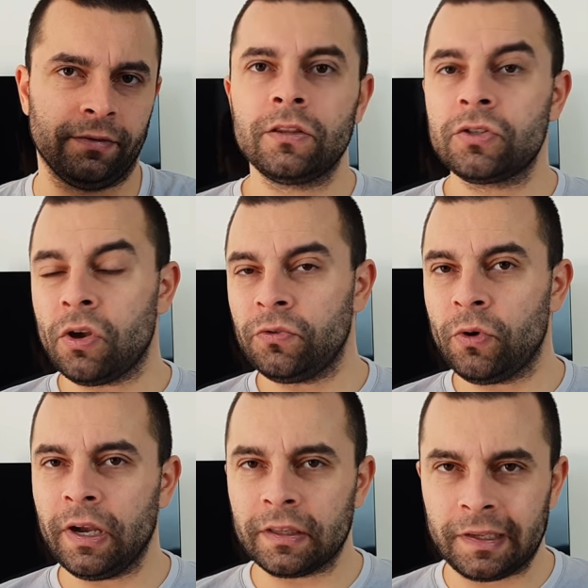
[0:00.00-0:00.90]
The
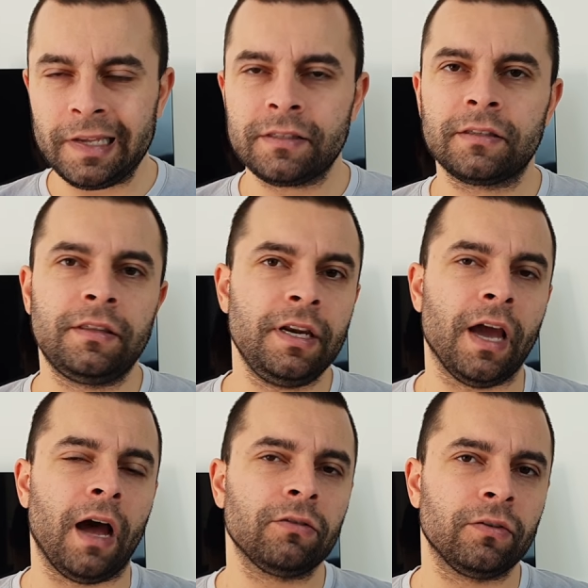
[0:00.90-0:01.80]
software gets
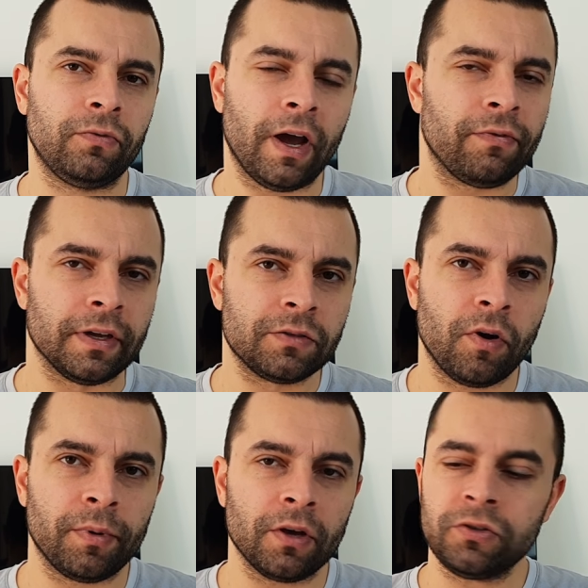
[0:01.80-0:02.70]
3 out of 5 as
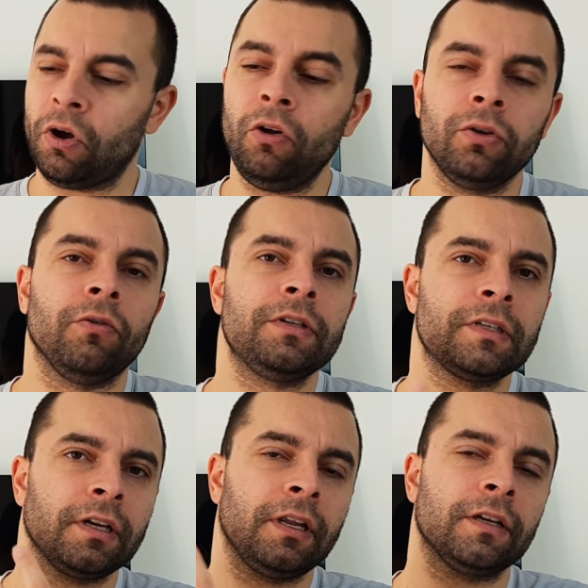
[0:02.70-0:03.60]
well because although
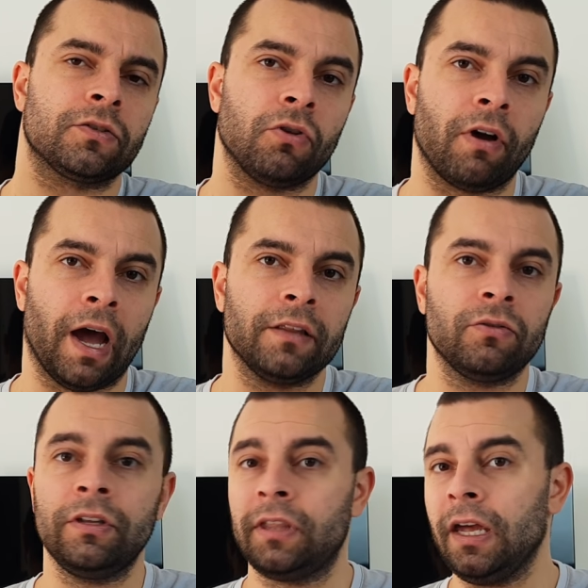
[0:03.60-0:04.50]
it's running stock Android